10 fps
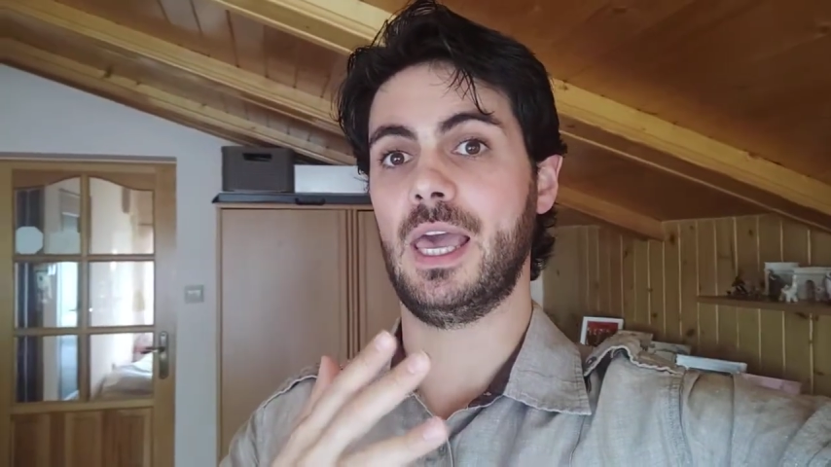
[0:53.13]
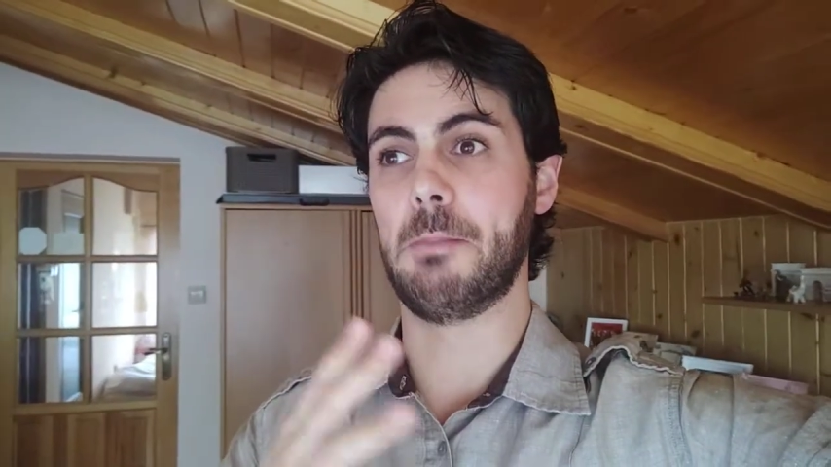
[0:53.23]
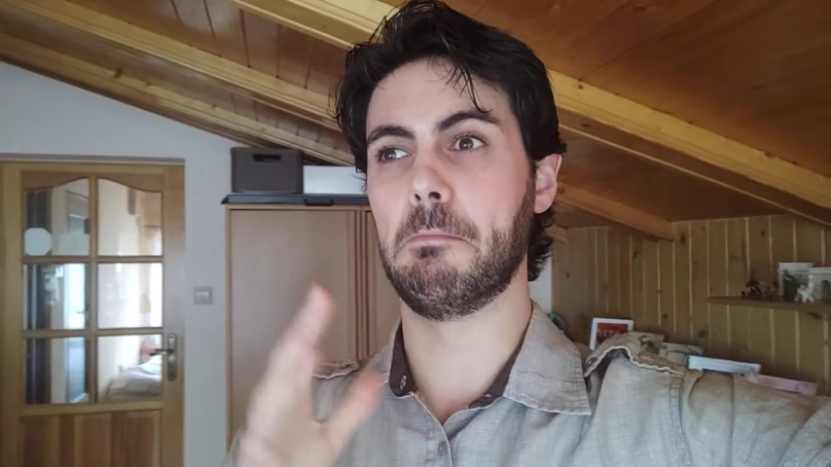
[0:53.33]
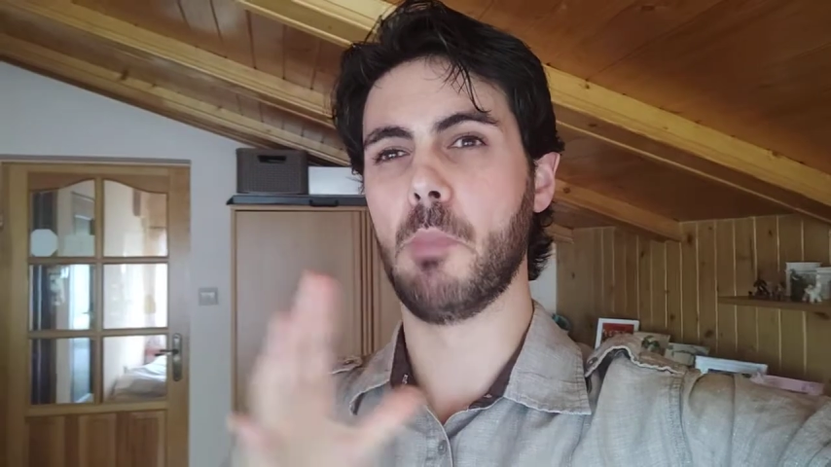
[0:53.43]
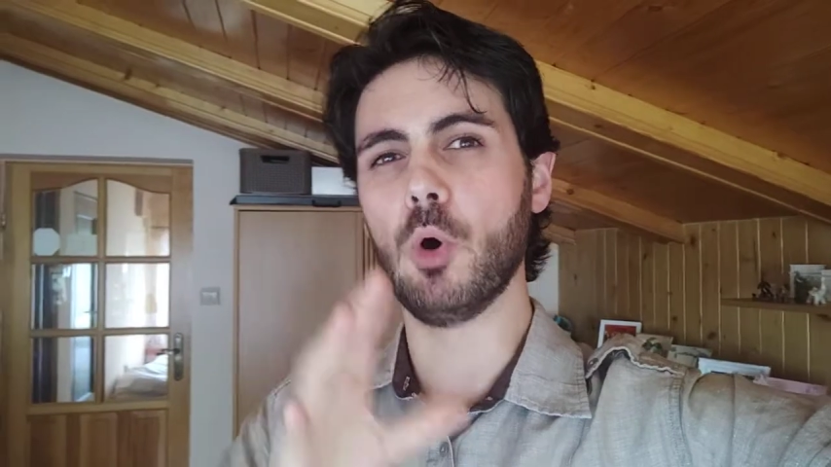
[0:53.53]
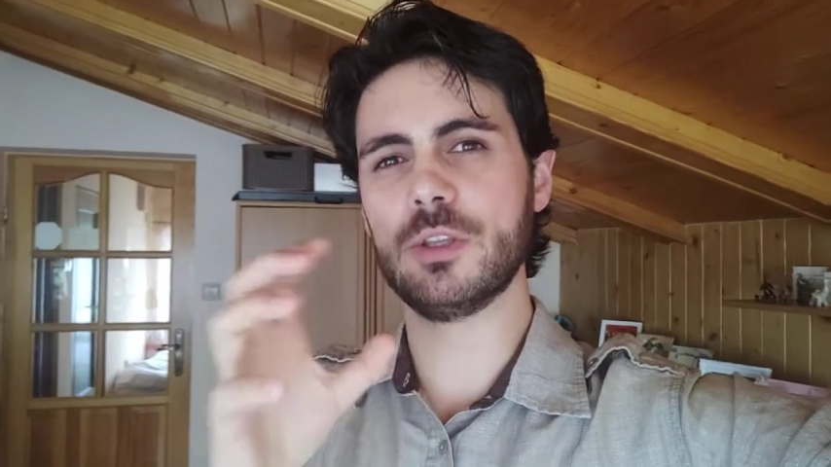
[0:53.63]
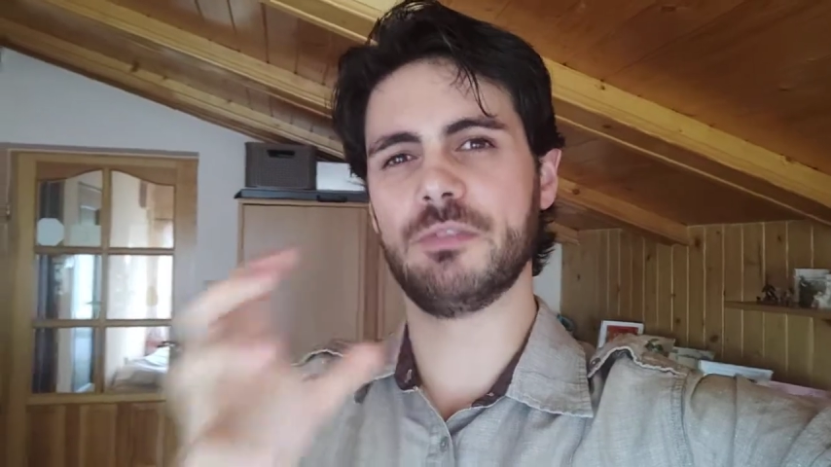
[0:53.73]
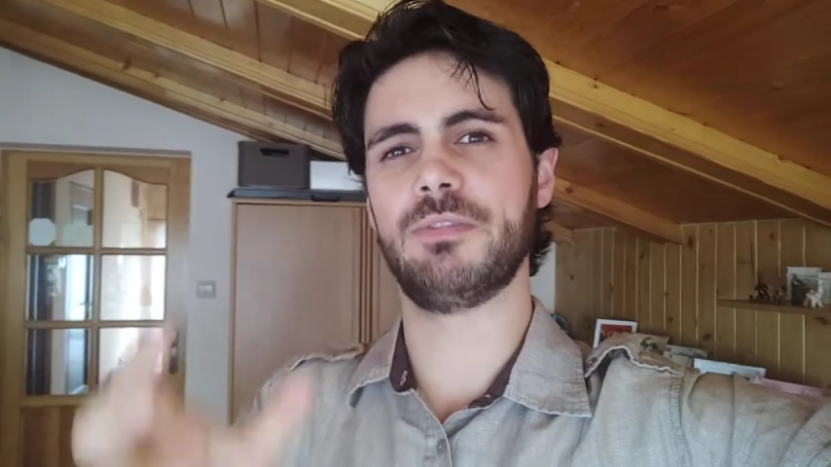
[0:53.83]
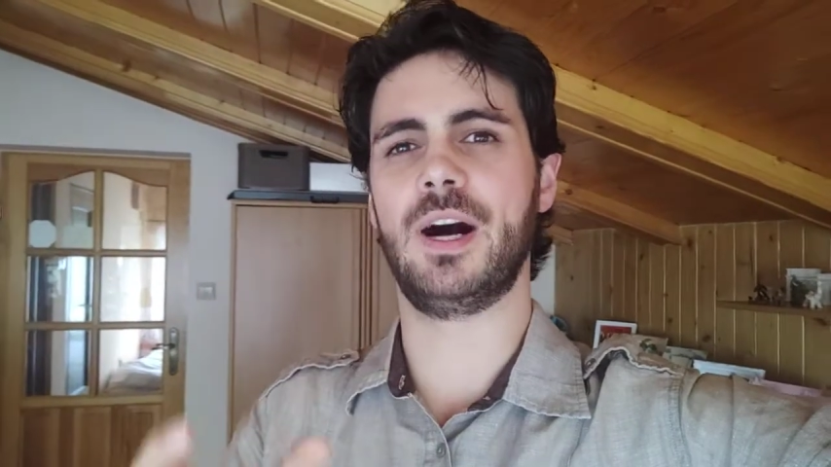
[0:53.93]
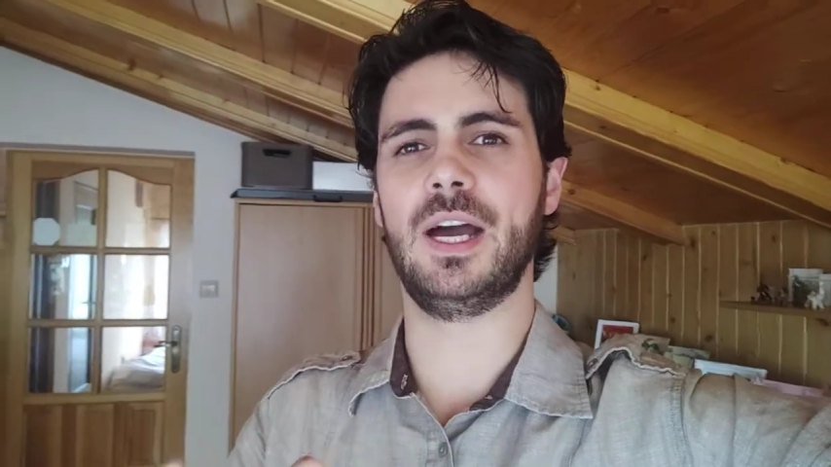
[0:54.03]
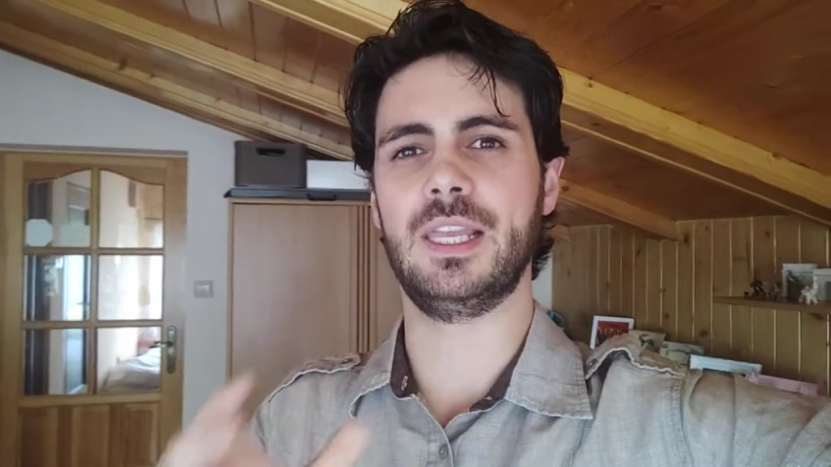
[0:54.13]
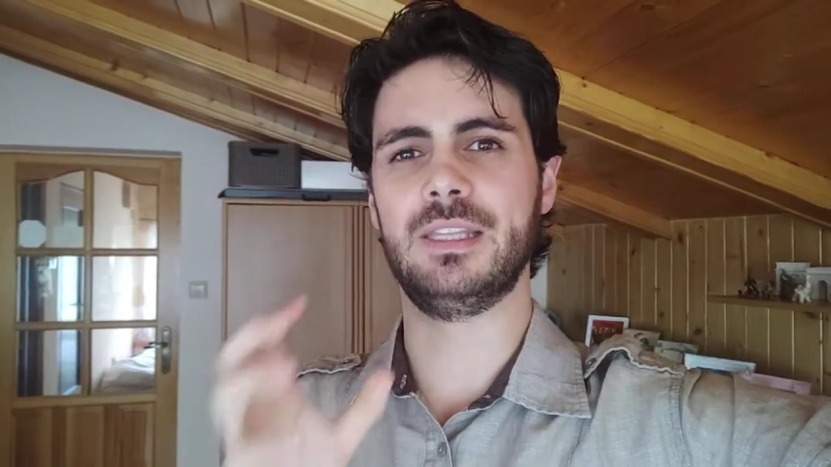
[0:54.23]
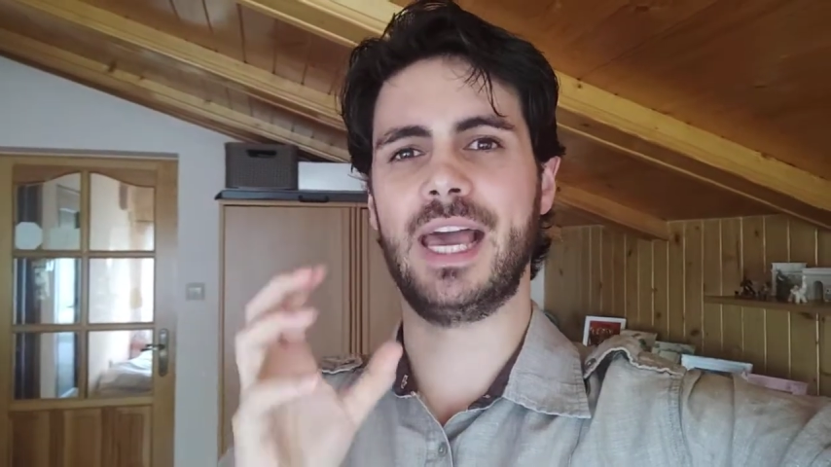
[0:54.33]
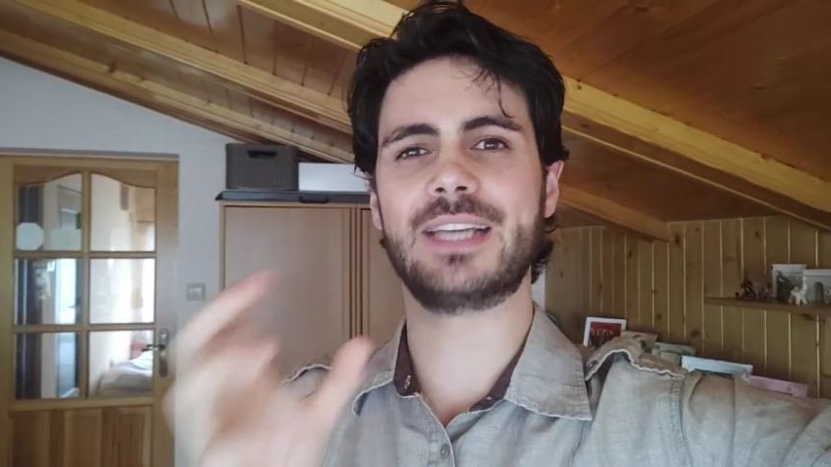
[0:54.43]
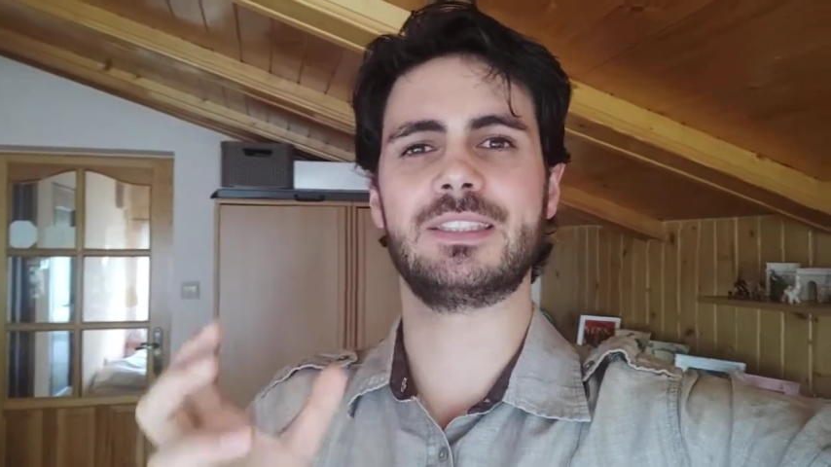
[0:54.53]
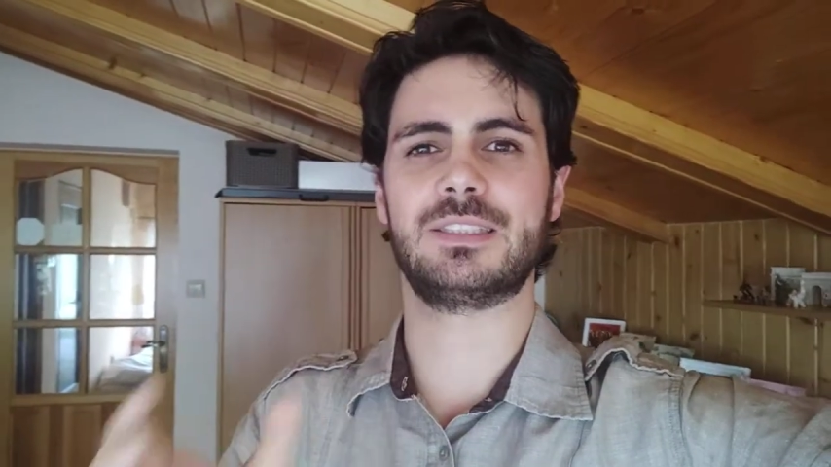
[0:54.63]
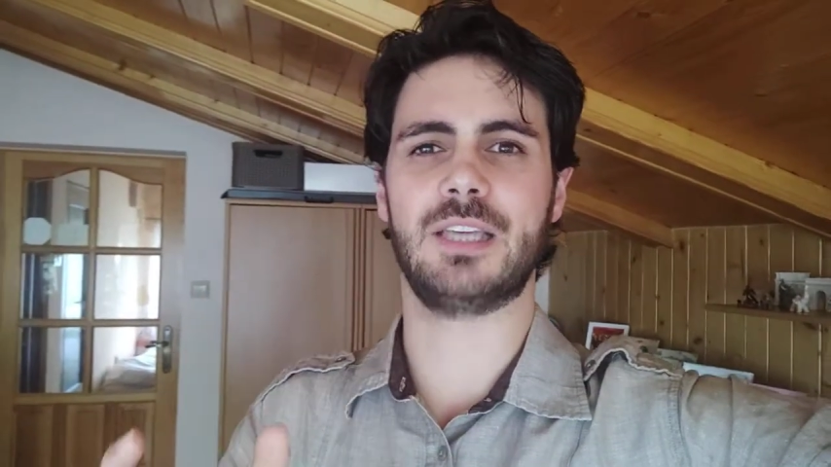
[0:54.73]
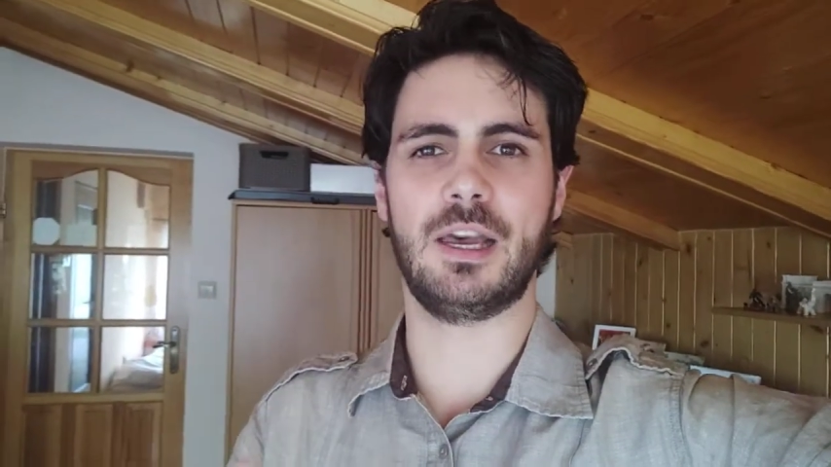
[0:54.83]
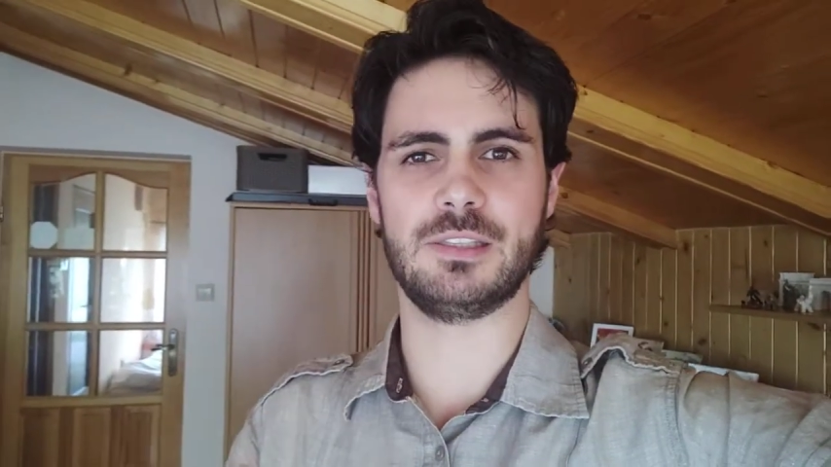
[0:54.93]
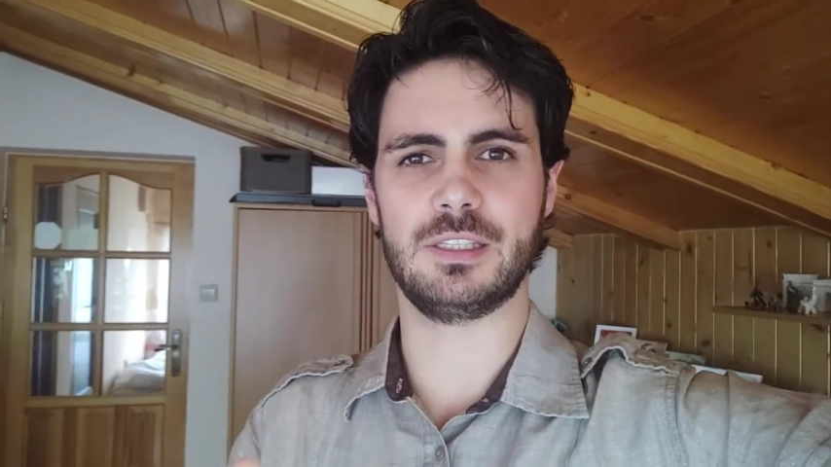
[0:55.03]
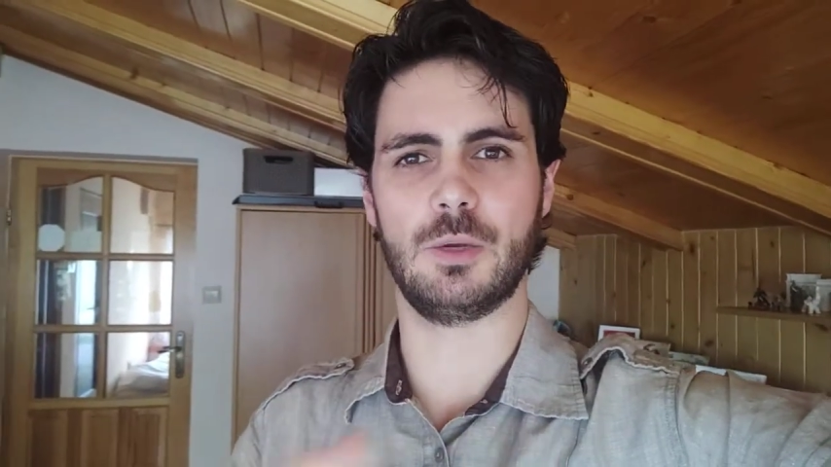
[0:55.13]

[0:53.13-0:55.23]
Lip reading: modified exercises